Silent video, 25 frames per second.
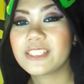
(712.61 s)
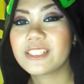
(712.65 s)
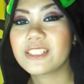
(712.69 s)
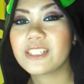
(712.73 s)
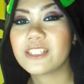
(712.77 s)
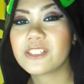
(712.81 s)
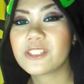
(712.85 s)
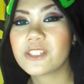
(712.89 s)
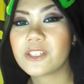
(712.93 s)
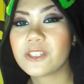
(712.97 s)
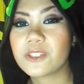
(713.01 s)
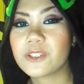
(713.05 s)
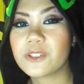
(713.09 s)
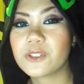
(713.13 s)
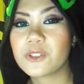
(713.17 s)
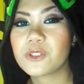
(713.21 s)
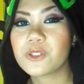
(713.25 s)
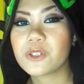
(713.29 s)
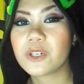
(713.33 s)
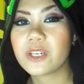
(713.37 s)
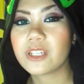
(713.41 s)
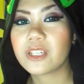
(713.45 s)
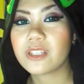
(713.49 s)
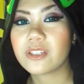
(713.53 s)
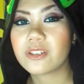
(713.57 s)
there's a new
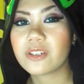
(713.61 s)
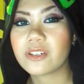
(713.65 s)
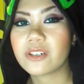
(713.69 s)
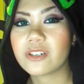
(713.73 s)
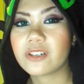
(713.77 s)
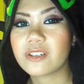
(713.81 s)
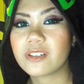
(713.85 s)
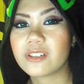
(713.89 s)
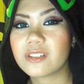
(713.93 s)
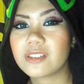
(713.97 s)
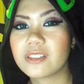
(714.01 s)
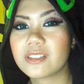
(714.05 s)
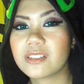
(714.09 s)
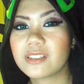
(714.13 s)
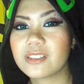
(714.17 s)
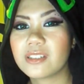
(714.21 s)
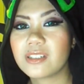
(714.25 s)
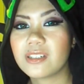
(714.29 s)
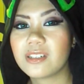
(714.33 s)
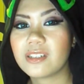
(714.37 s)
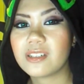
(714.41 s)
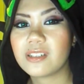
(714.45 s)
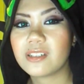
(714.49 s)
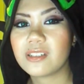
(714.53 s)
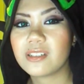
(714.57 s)
trailer
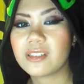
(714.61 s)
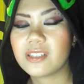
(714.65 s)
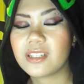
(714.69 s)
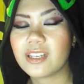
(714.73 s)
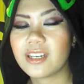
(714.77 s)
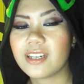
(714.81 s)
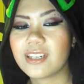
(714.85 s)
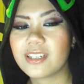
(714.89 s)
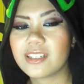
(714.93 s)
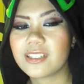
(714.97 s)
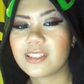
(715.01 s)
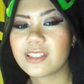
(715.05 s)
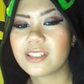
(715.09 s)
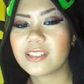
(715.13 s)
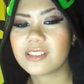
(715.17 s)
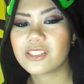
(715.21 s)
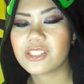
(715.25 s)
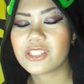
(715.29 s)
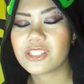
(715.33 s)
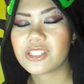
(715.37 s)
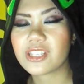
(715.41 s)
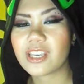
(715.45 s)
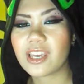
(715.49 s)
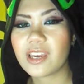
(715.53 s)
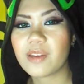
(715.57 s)
that
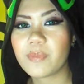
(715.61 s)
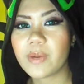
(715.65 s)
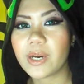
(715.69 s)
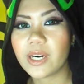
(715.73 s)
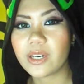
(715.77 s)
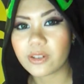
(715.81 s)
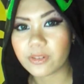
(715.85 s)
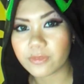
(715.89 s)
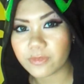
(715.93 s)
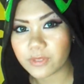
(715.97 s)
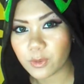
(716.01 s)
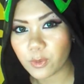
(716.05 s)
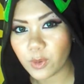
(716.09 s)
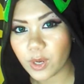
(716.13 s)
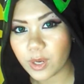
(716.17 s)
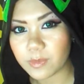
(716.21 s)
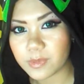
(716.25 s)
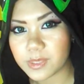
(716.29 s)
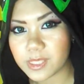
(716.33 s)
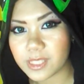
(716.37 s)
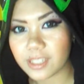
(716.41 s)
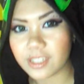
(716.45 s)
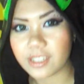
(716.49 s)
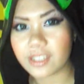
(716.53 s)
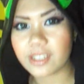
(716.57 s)
just came out of the
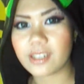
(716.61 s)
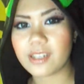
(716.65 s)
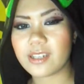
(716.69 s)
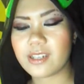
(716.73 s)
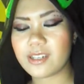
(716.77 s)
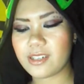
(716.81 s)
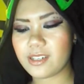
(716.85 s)
website.